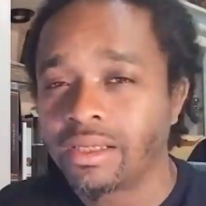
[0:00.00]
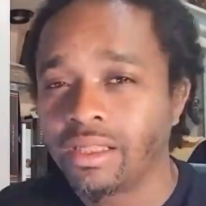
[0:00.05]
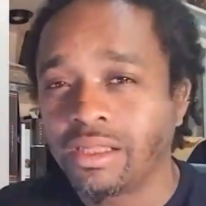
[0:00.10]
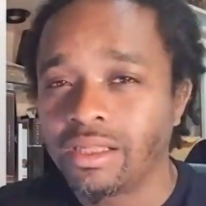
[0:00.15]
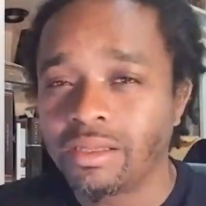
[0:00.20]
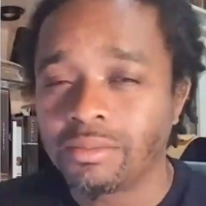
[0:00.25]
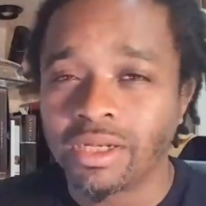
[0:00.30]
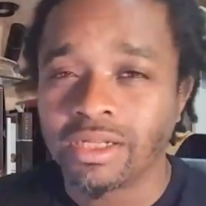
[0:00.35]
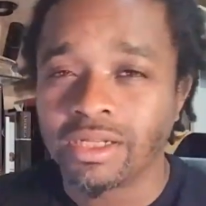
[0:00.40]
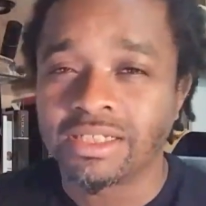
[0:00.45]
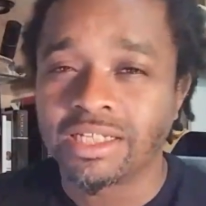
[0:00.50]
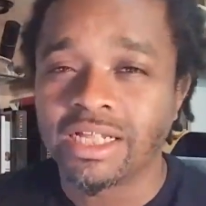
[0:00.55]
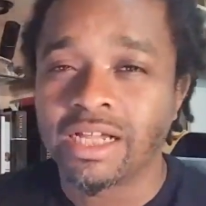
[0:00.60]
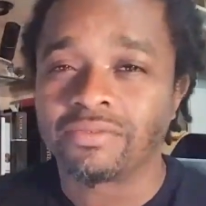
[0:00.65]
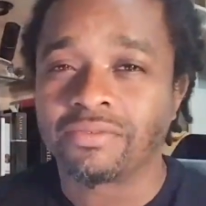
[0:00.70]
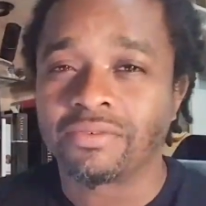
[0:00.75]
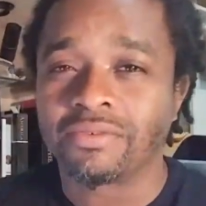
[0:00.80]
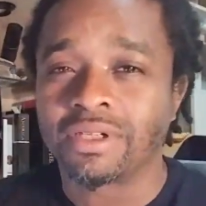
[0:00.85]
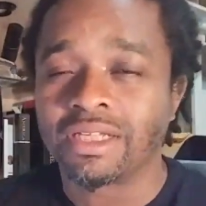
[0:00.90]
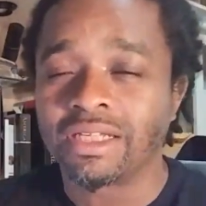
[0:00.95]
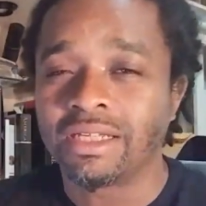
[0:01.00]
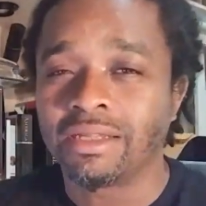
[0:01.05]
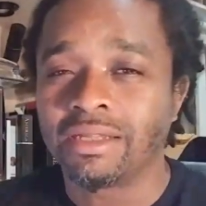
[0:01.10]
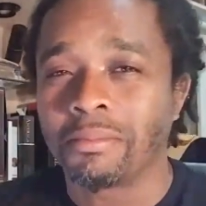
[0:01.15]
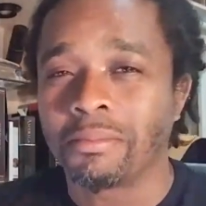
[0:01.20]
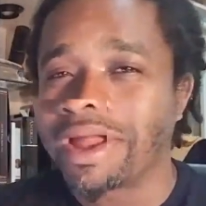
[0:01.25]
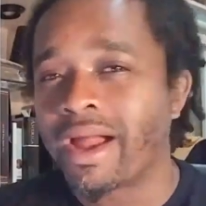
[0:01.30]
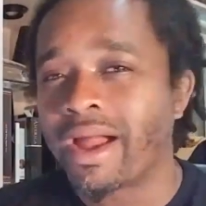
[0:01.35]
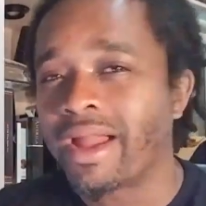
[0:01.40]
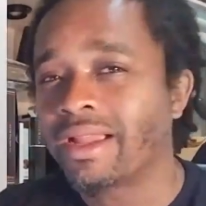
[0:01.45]
But it definitely
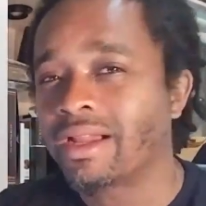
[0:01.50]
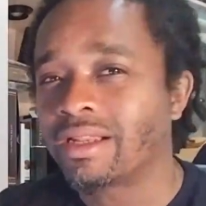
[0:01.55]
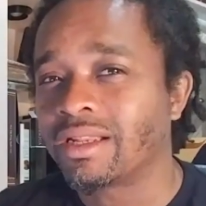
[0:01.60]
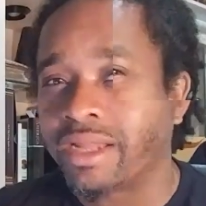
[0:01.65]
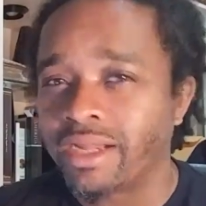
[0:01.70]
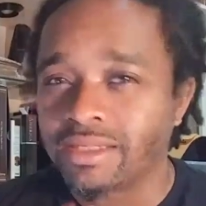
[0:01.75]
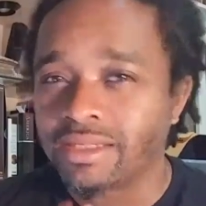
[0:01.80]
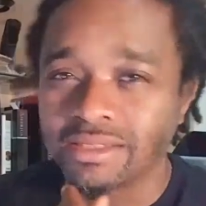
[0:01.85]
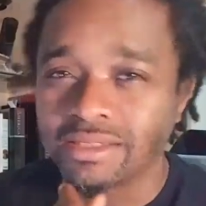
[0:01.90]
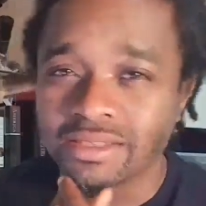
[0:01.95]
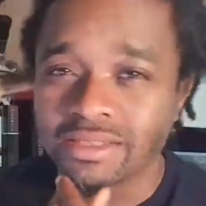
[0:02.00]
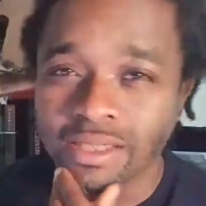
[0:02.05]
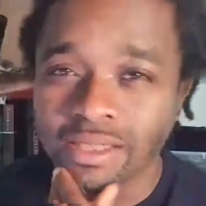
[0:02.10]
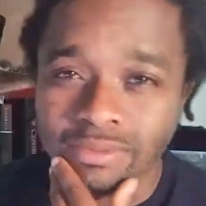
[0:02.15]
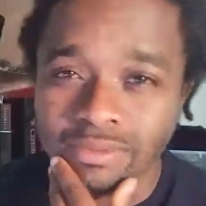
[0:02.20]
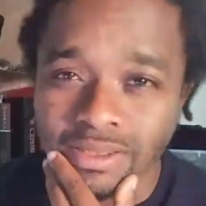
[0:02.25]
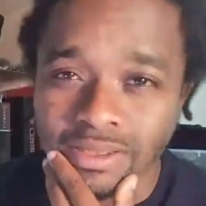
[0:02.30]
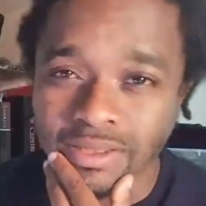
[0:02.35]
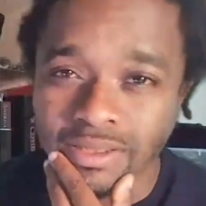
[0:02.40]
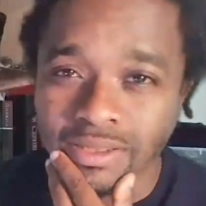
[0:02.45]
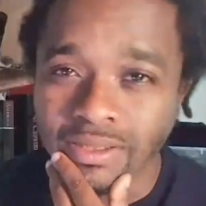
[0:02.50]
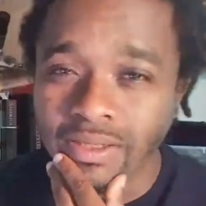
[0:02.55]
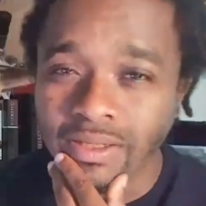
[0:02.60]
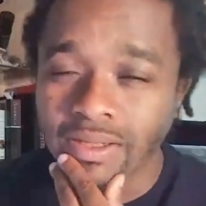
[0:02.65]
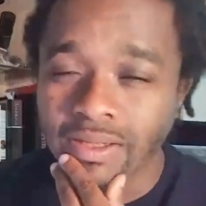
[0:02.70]
might connect to something